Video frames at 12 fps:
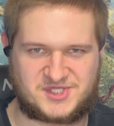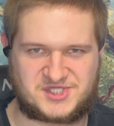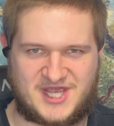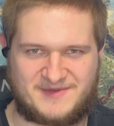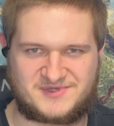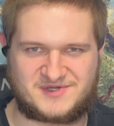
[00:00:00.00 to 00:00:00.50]

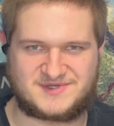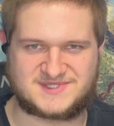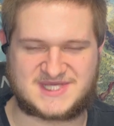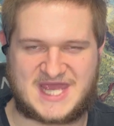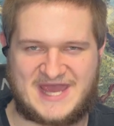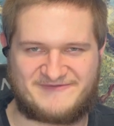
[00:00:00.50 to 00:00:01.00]

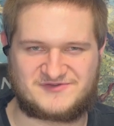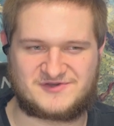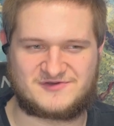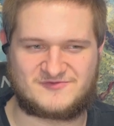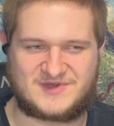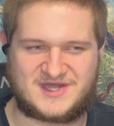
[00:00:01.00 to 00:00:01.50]
chapters
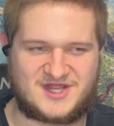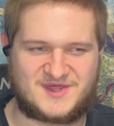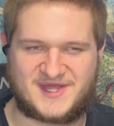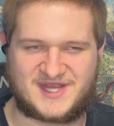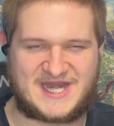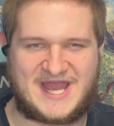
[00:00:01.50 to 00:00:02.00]
after reading
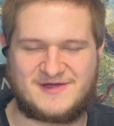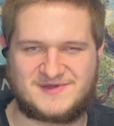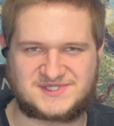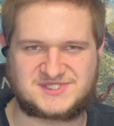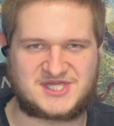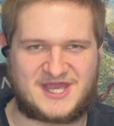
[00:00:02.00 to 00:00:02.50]
like an
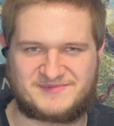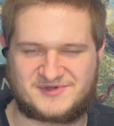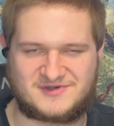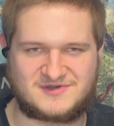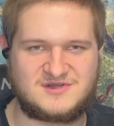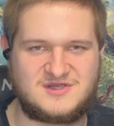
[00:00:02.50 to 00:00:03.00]
Alex
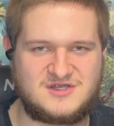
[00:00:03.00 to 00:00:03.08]
chapter.